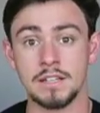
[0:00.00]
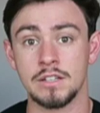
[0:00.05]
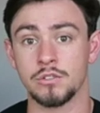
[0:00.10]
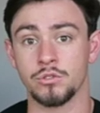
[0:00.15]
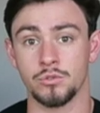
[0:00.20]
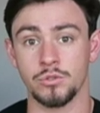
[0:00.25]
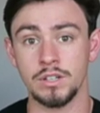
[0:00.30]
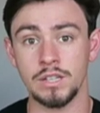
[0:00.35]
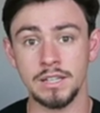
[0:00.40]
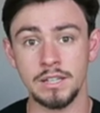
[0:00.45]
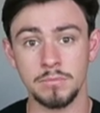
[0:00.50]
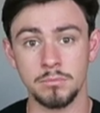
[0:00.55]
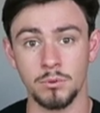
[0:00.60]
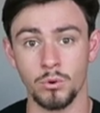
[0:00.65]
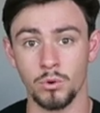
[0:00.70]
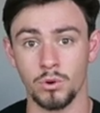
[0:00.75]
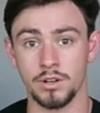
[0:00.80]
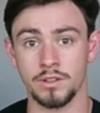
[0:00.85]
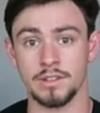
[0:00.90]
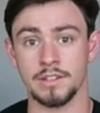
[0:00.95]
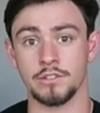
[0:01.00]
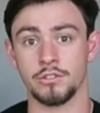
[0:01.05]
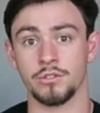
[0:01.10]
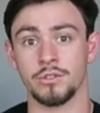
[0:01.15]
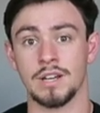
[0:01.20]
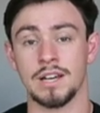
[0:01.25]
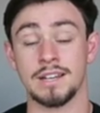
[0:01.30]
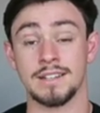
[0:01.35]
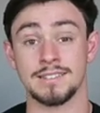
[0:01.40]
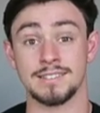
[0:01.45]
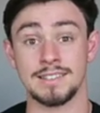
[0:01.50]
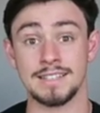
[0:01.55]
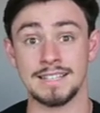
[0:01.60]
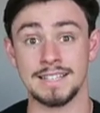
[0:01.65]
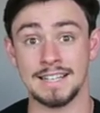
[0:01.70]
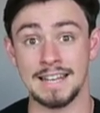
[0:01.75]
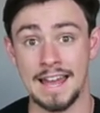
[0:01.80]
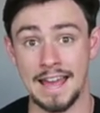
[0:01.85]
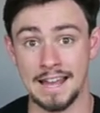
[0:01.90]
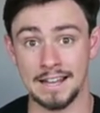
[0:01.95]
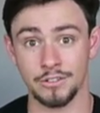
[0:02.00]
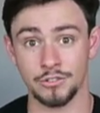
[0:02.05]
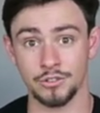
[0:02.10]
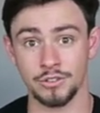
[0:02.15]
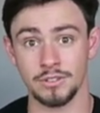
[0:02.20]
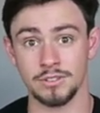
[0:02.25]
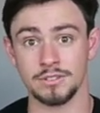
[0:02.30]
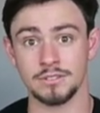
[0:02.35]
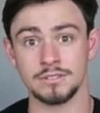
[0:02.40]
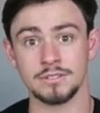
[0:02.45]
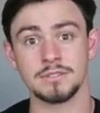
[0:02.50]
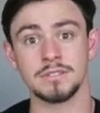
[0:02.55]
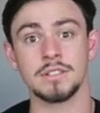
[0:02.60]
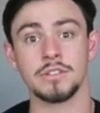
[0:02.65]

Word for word: it's really important that you kind of see it in action.